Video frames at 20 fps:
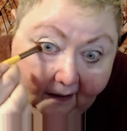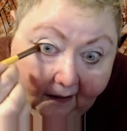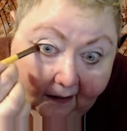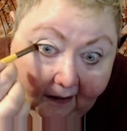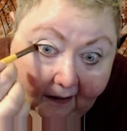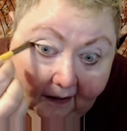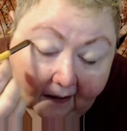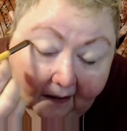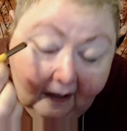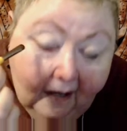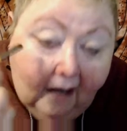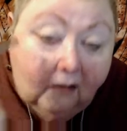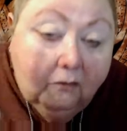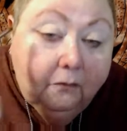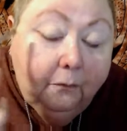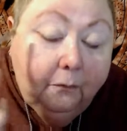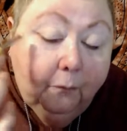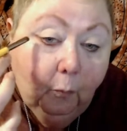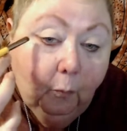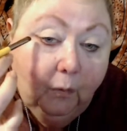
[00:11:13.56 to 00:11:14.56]
Now,
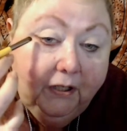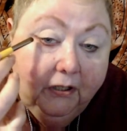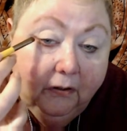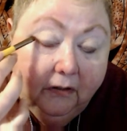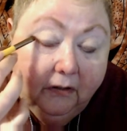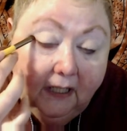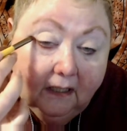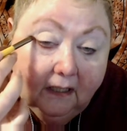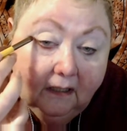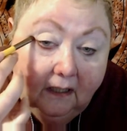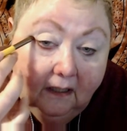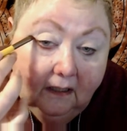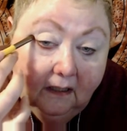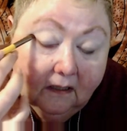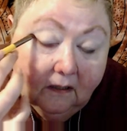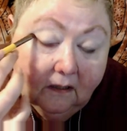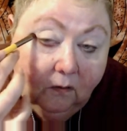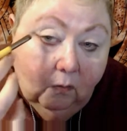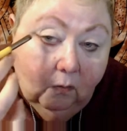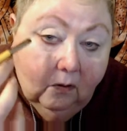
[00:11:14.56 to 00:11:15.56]
when you get to this
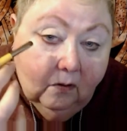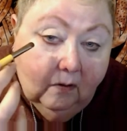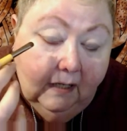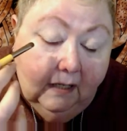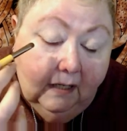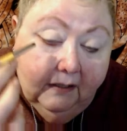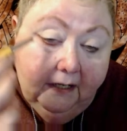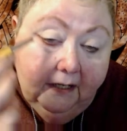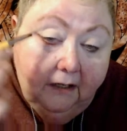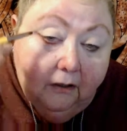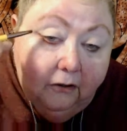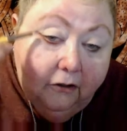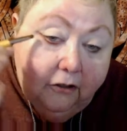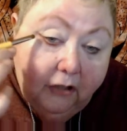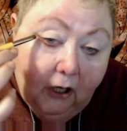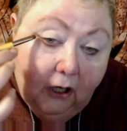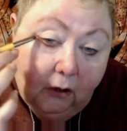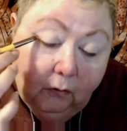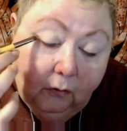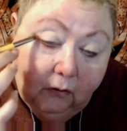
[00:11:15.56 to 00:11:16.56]
corner out here,
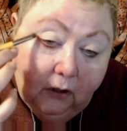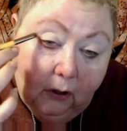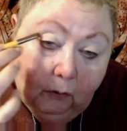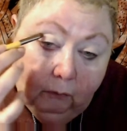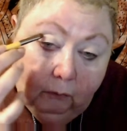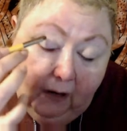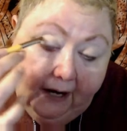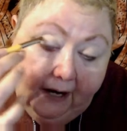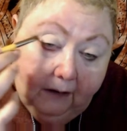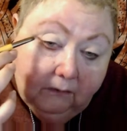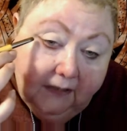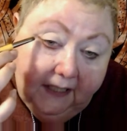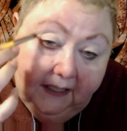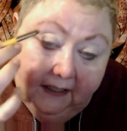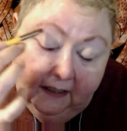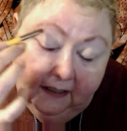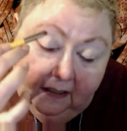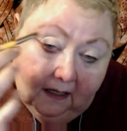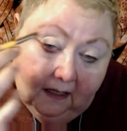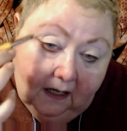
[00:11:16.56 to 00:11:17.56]
don't go rounding it
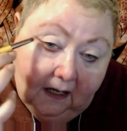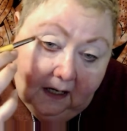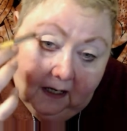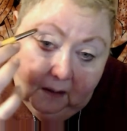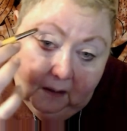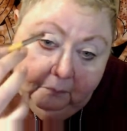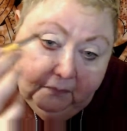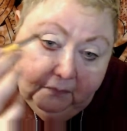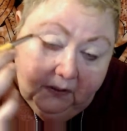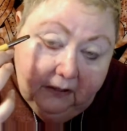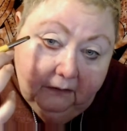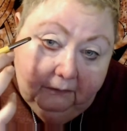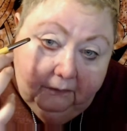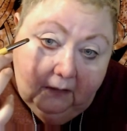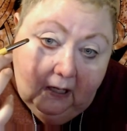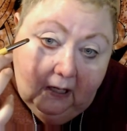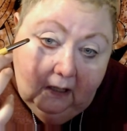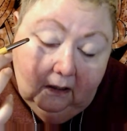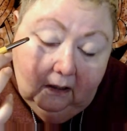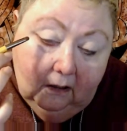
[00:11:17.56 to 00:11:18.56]
up to
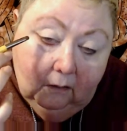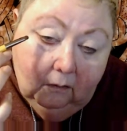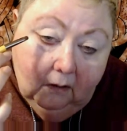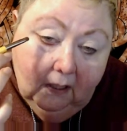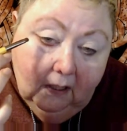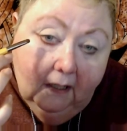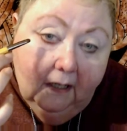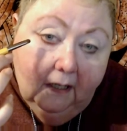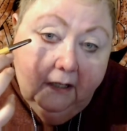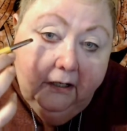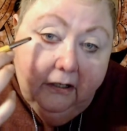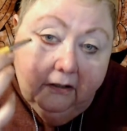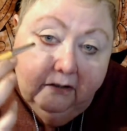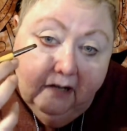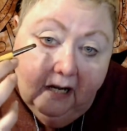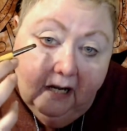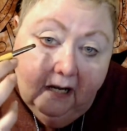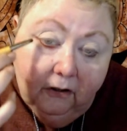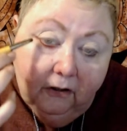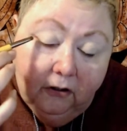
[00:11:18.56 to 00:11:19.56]
follow. You're
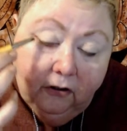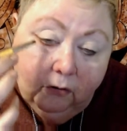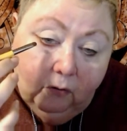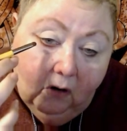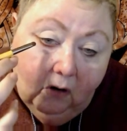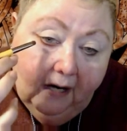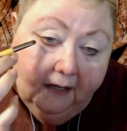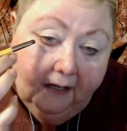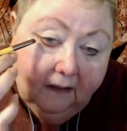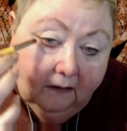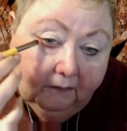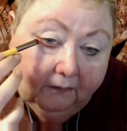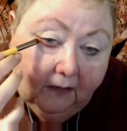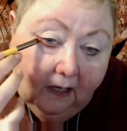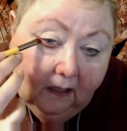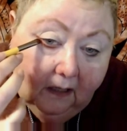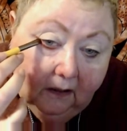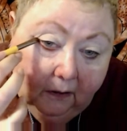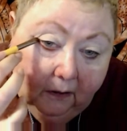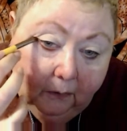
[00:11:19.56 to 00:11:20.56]
not trying to
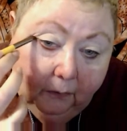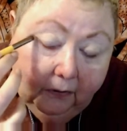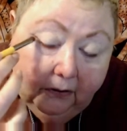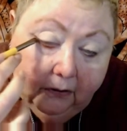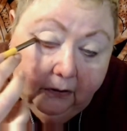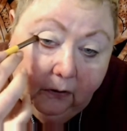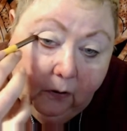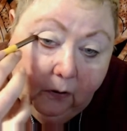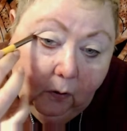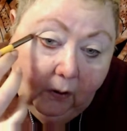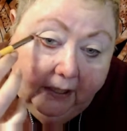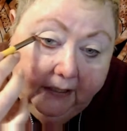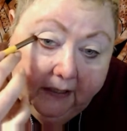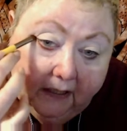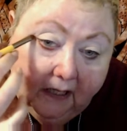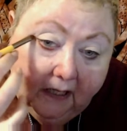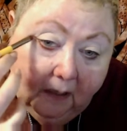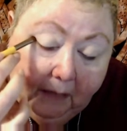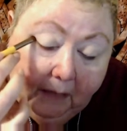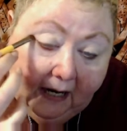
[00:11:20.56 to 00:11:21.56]
follow. You're going to
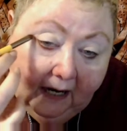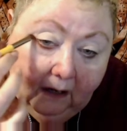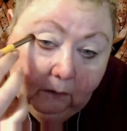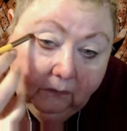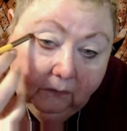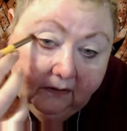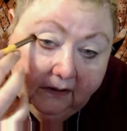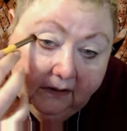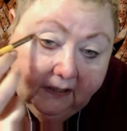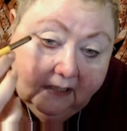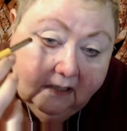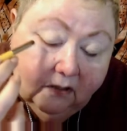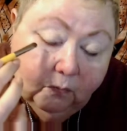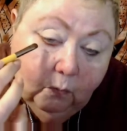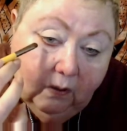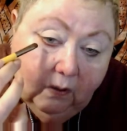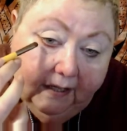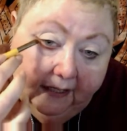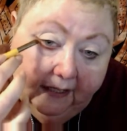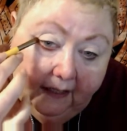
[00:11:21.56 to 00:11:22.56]
come out this
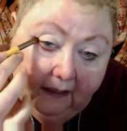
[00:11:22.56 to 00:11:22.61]
way.